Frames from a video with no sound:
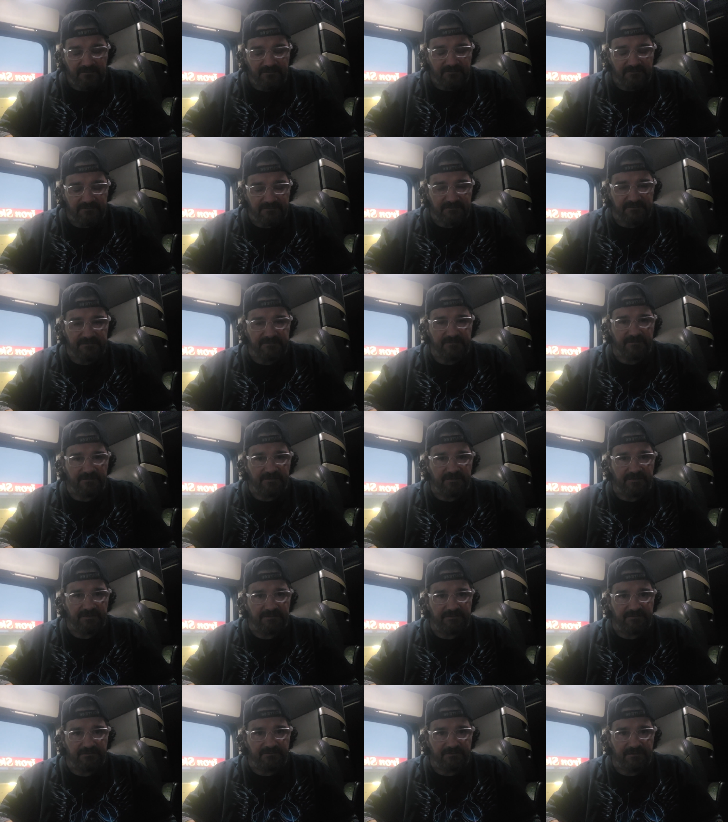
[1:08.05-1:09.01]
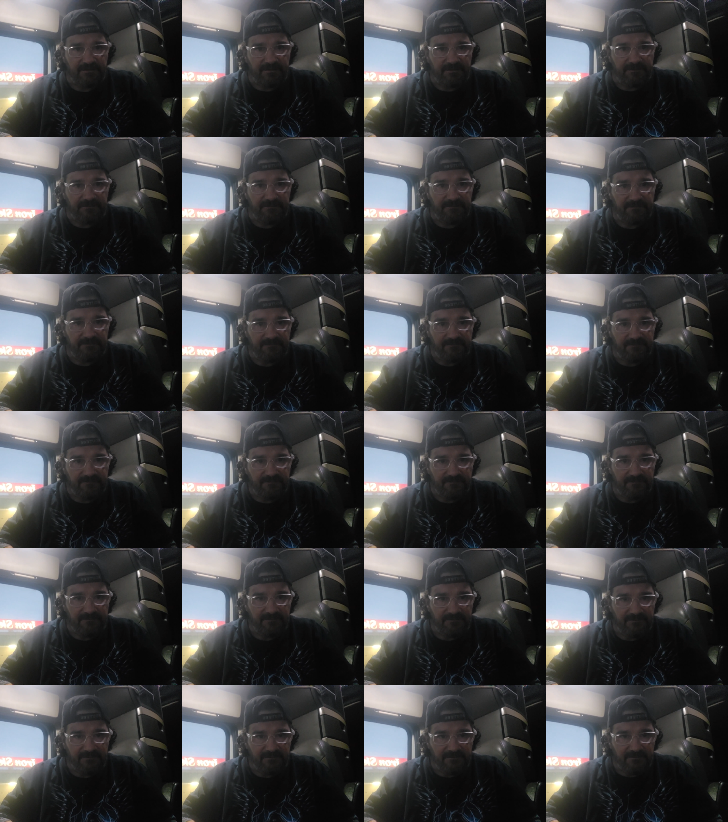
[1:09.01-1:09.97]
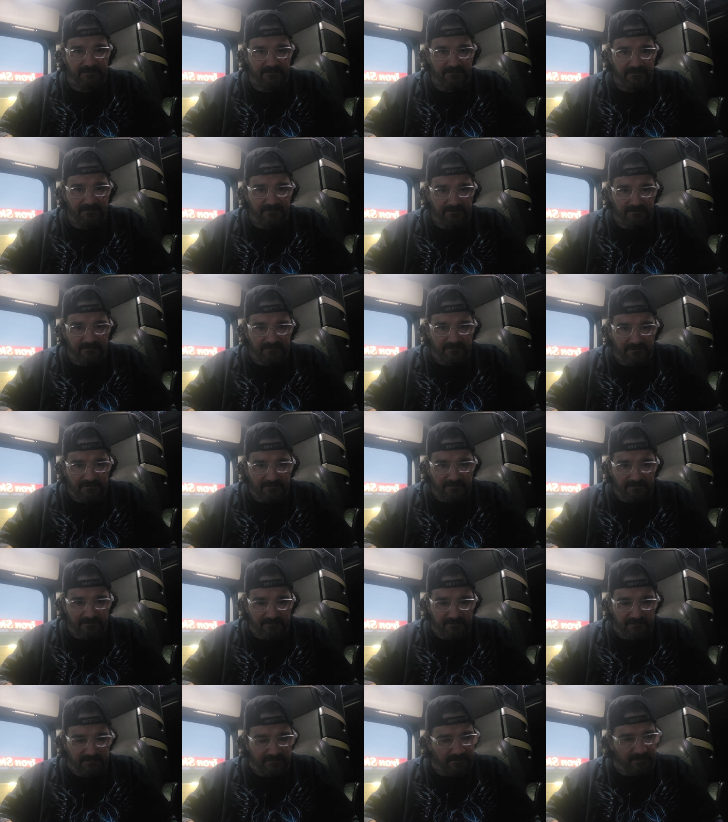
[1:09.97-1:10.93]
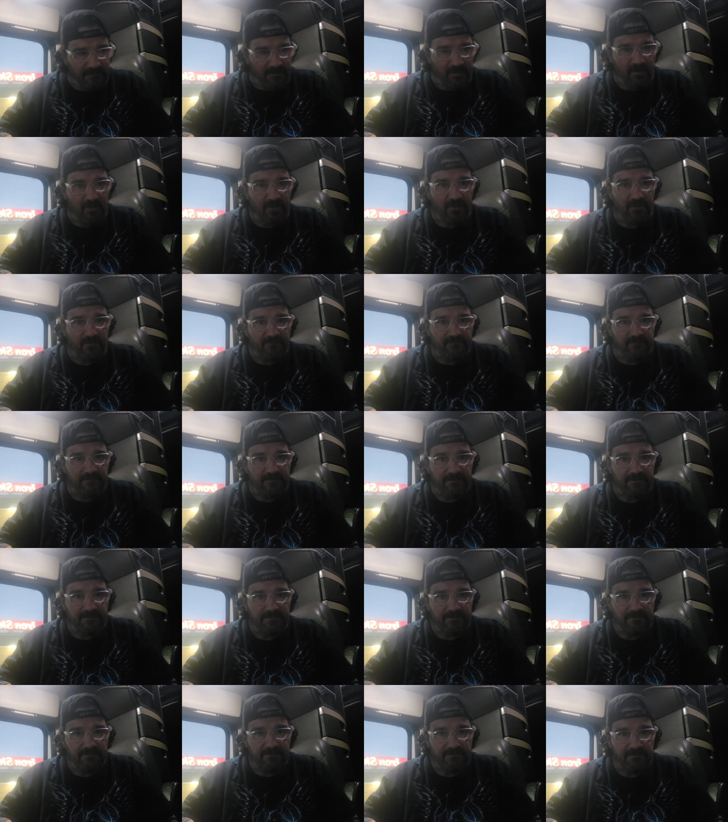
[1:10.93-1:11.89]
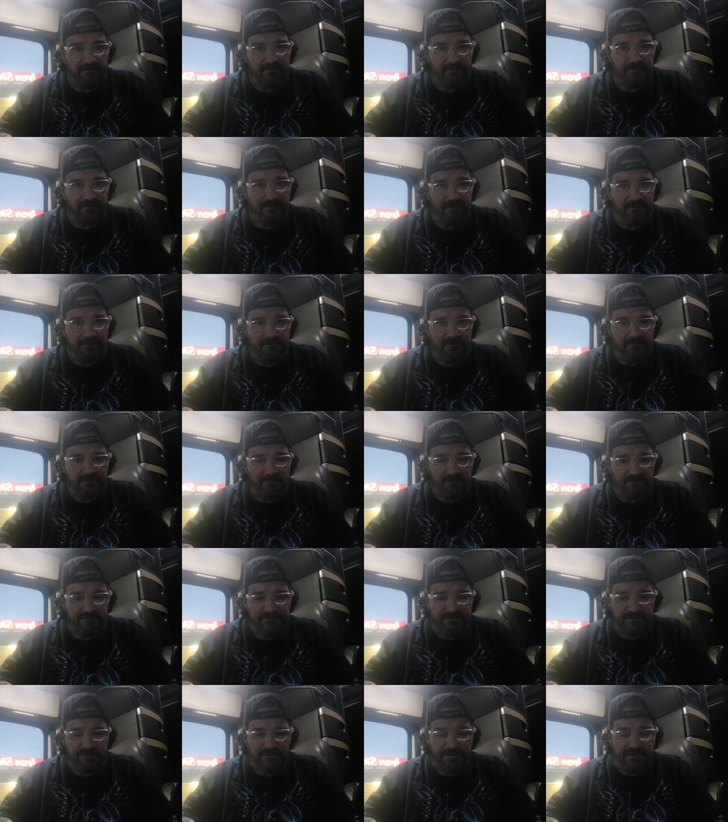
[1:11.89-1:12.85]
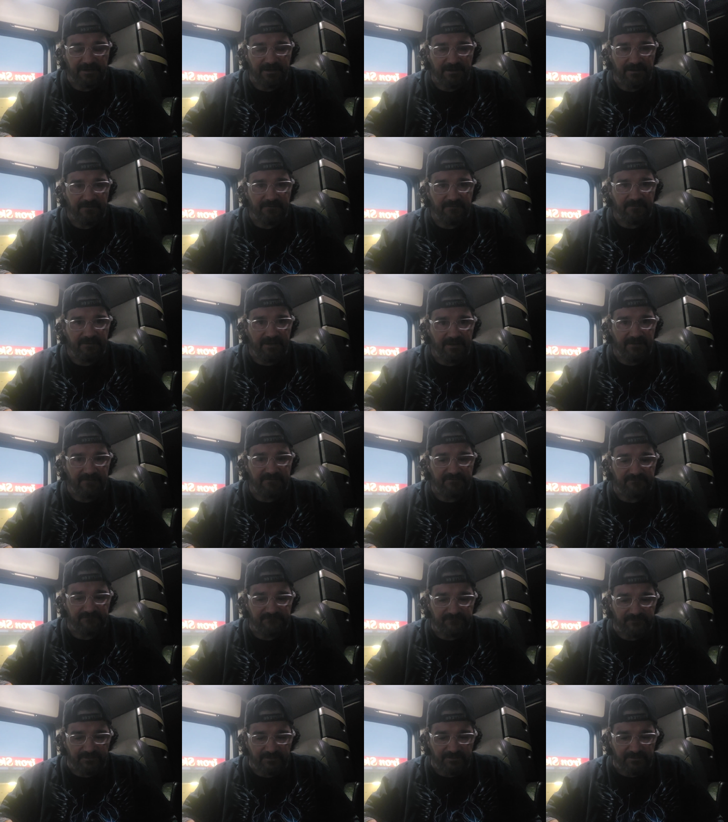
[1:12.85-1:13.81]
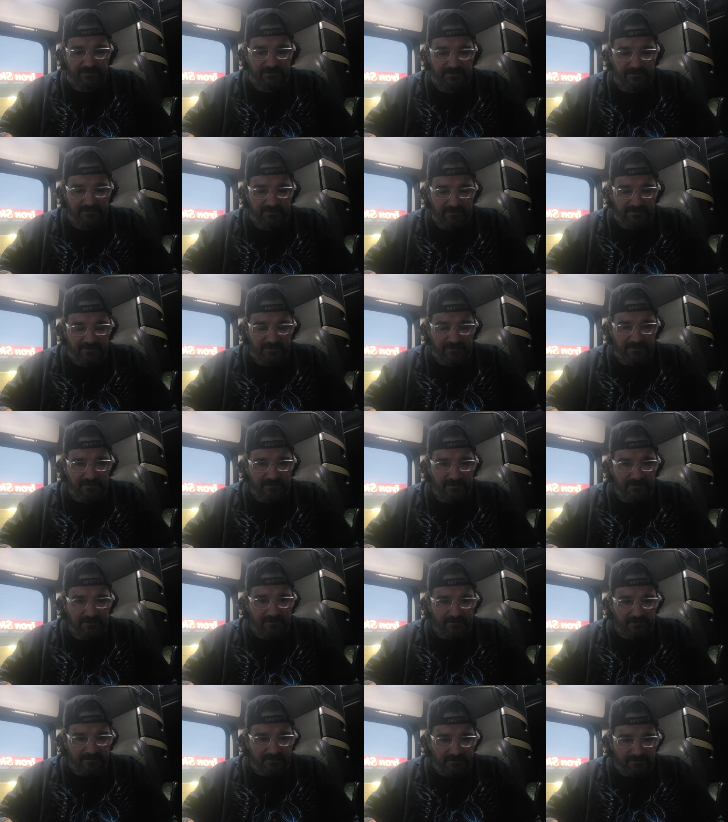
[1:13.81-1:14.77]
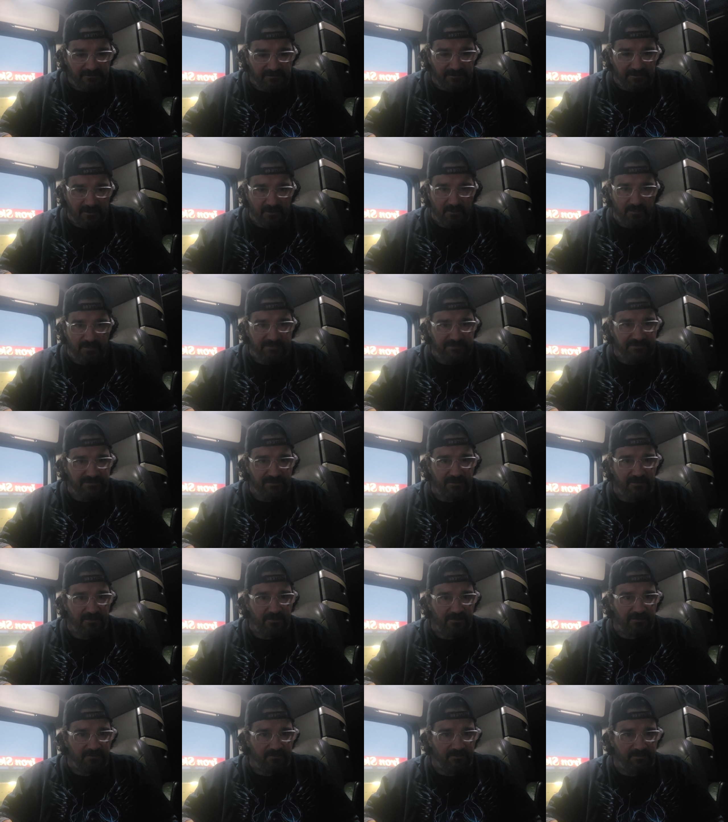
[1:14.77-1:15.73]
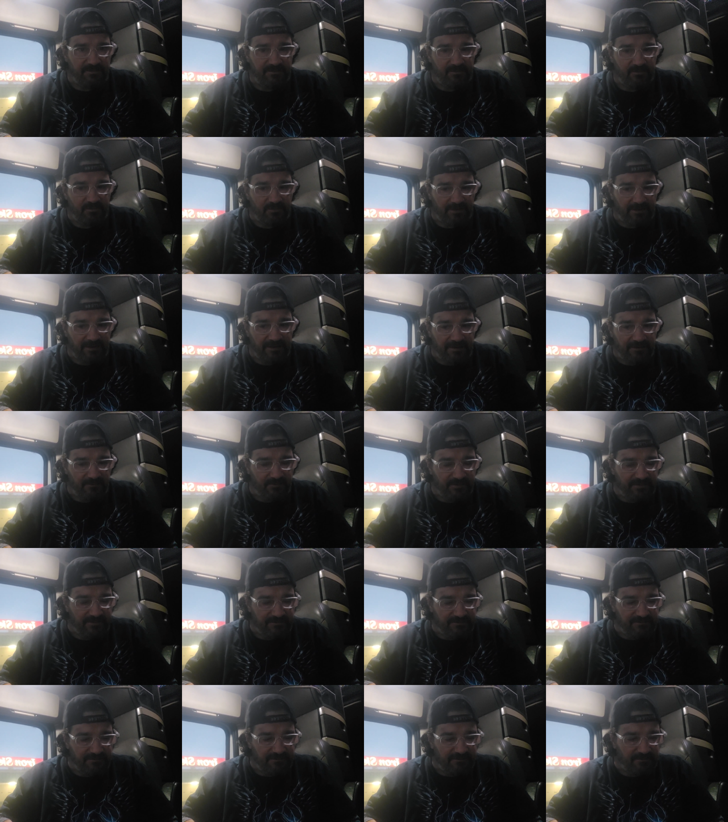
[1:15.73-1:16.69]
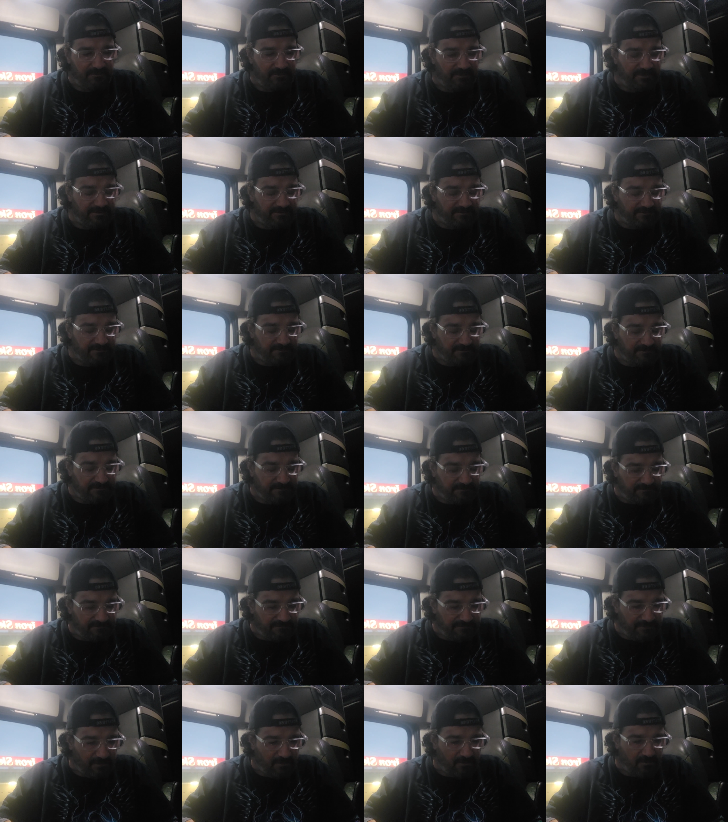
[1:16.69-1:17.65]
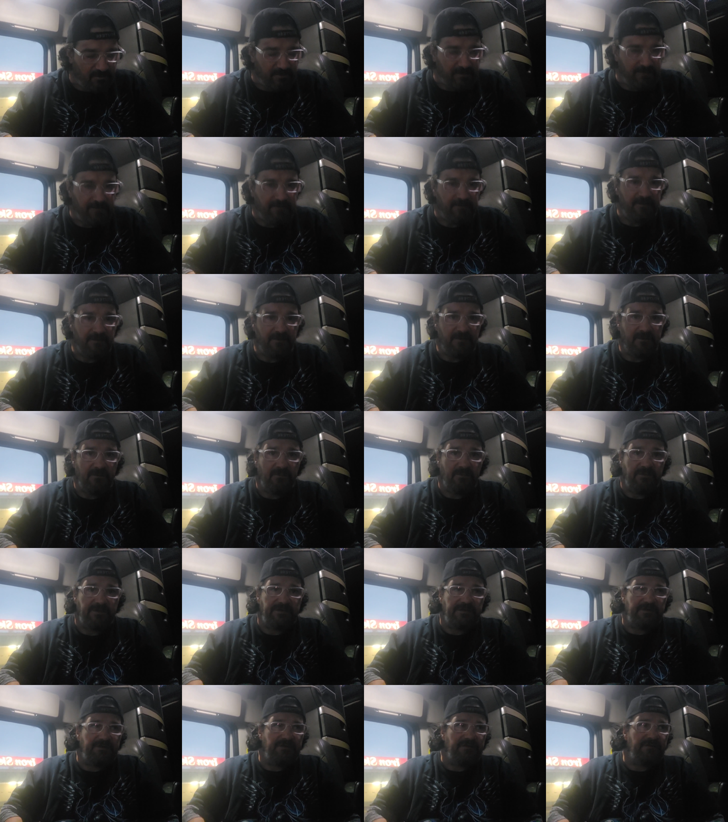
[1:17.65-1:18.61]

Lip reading: 6:30 Eastern time. Just come on over. Check it out. Have some fun. You know, we talk, we rant, we just joke. We get